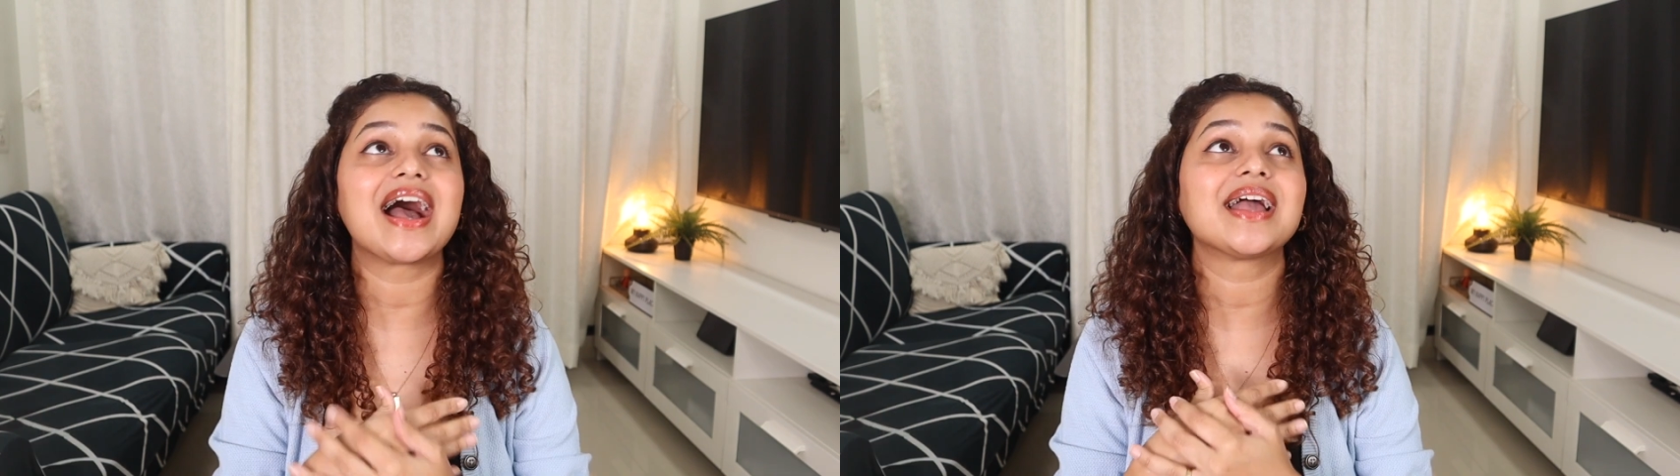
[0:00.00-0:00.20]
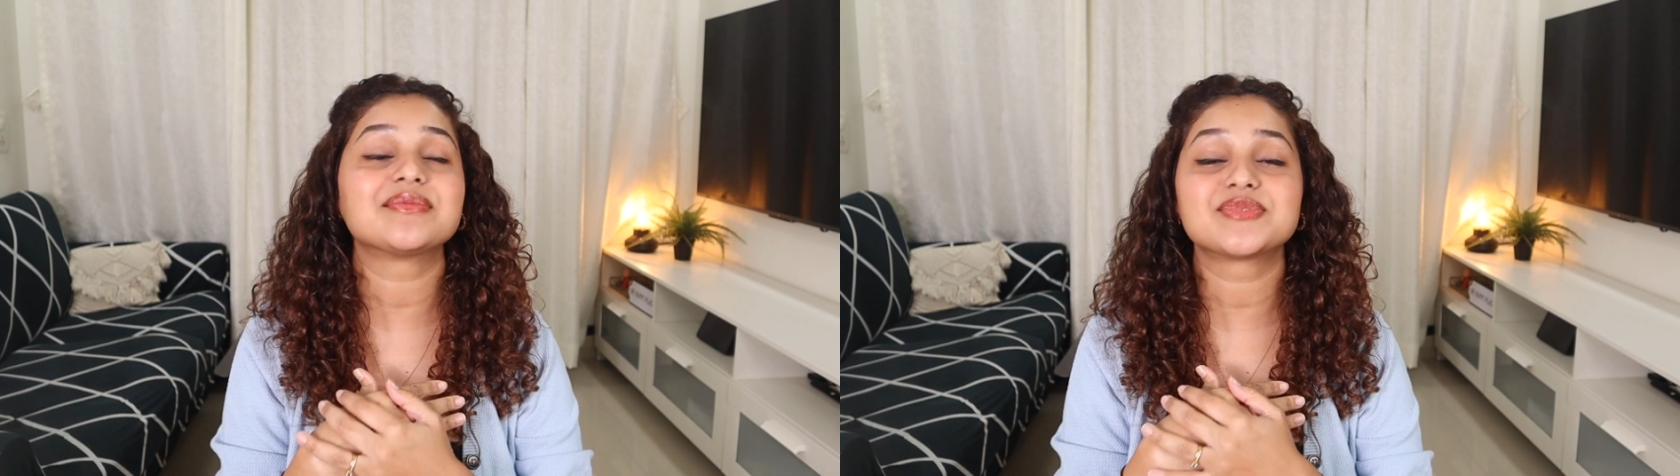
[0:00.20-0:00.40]

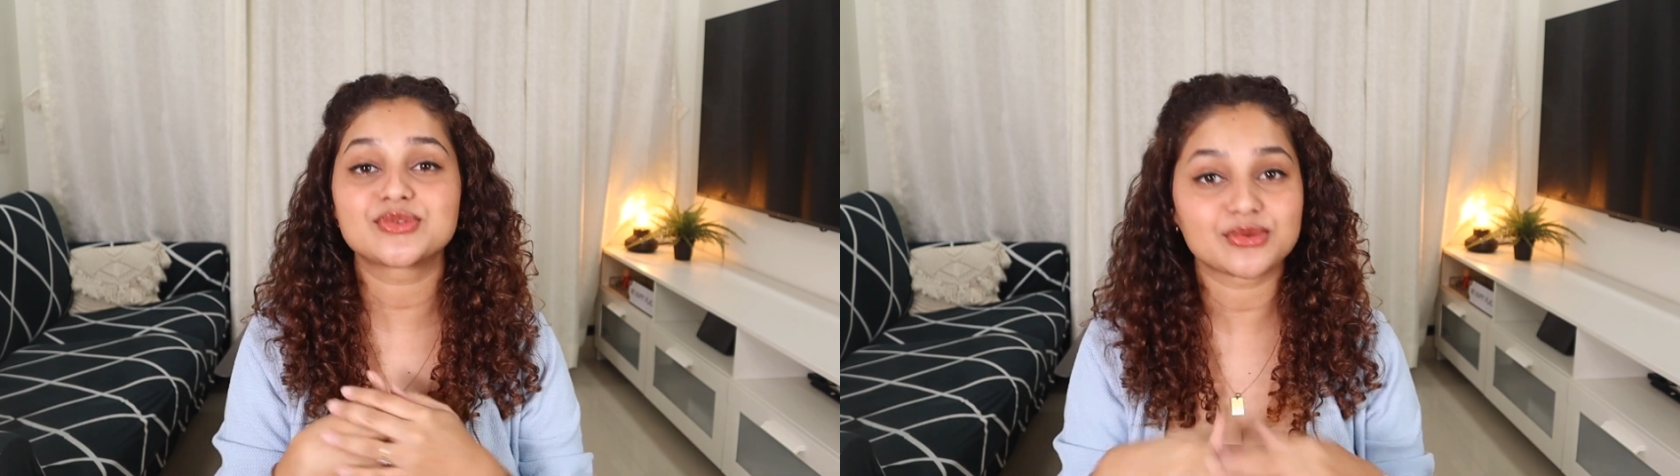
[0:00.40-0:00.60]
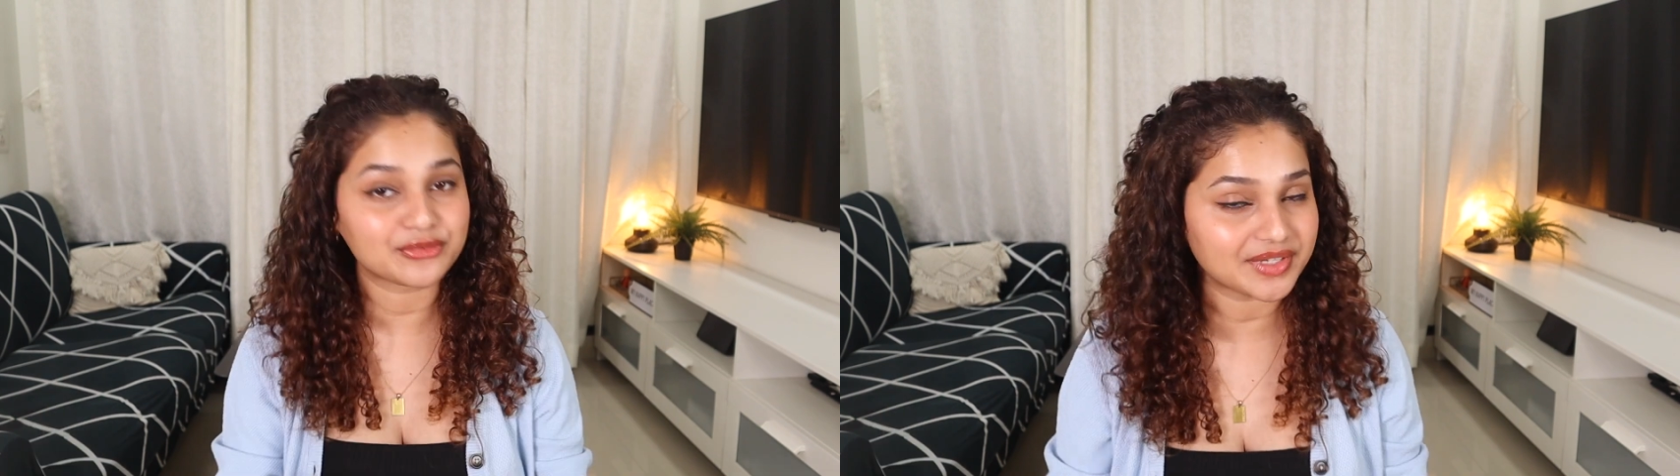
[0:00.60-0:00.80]
I am
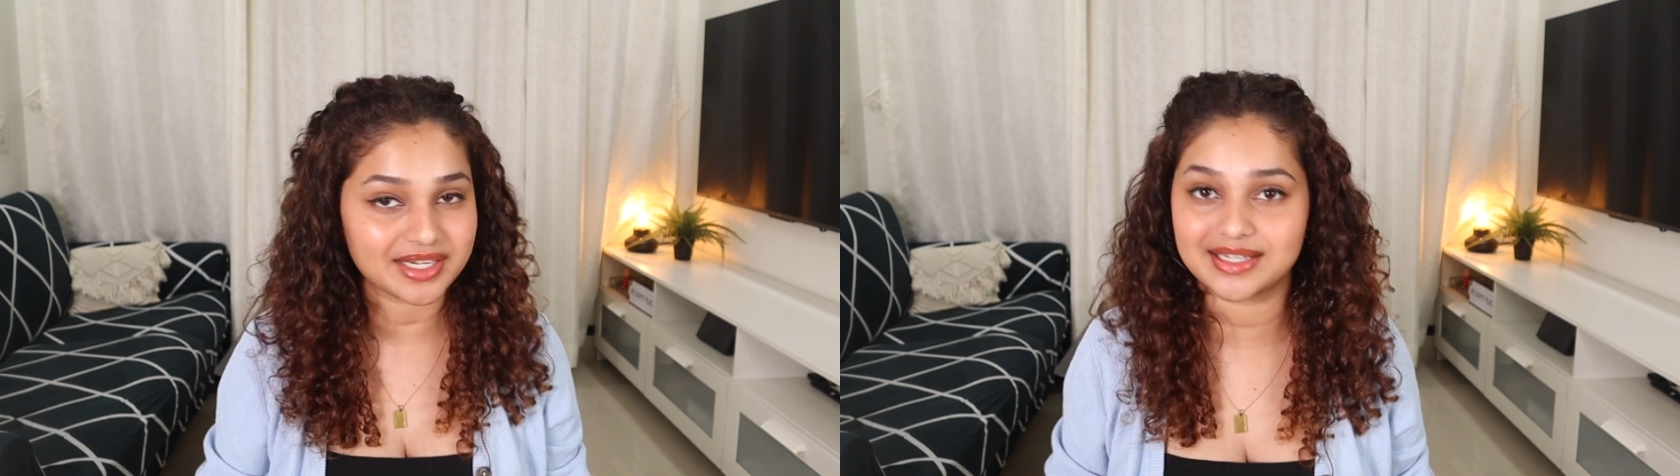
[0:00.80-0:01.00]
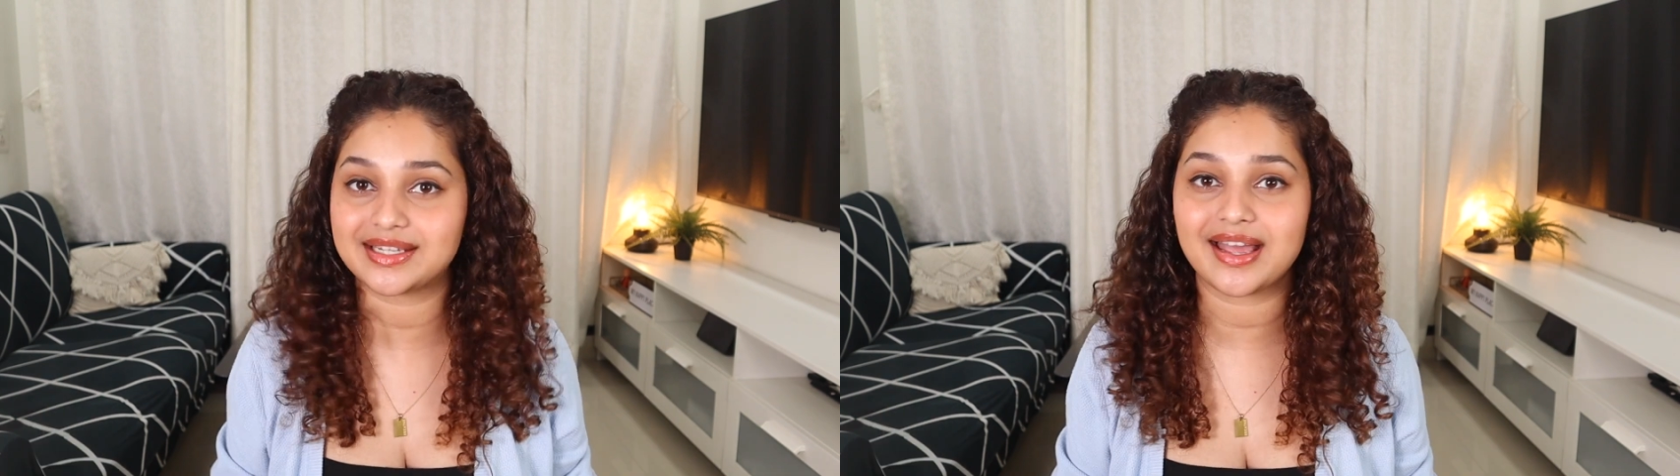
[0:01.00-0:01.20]
so
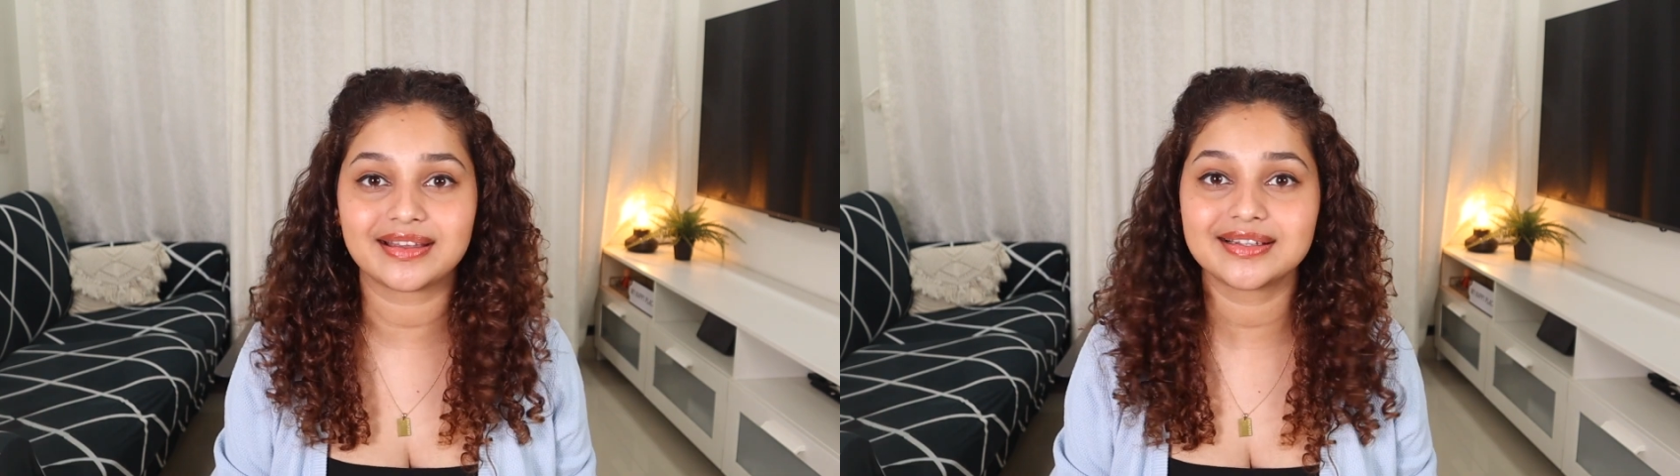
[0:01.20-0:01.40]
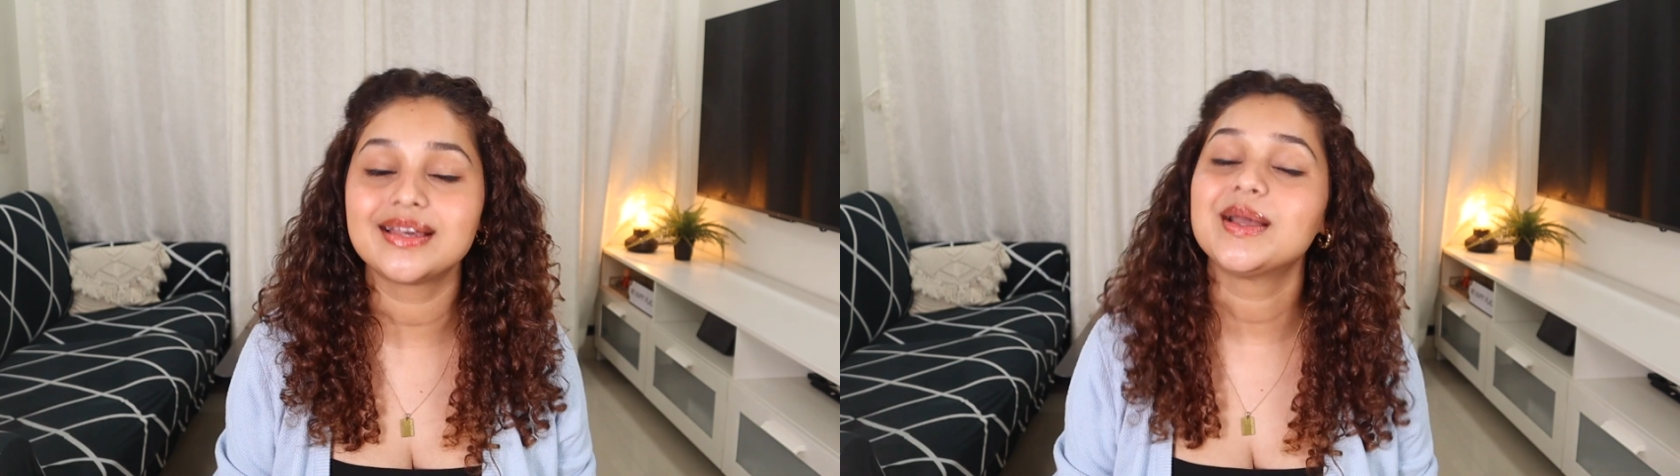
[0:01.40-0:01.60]
freaking
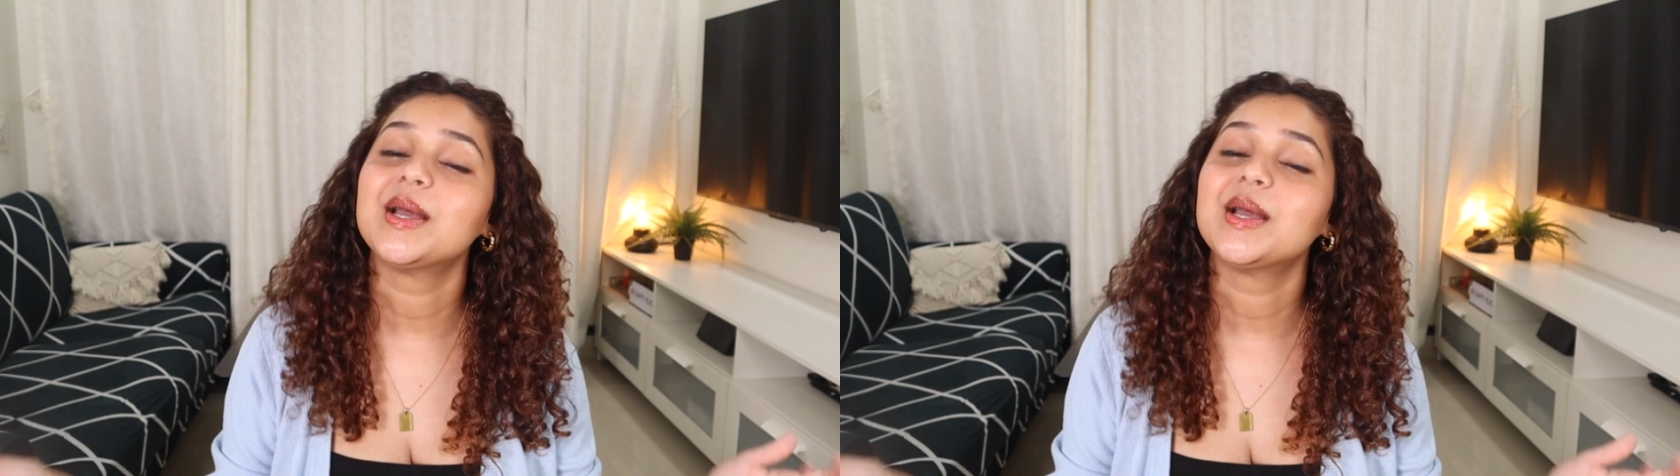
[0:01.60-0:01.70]
tired.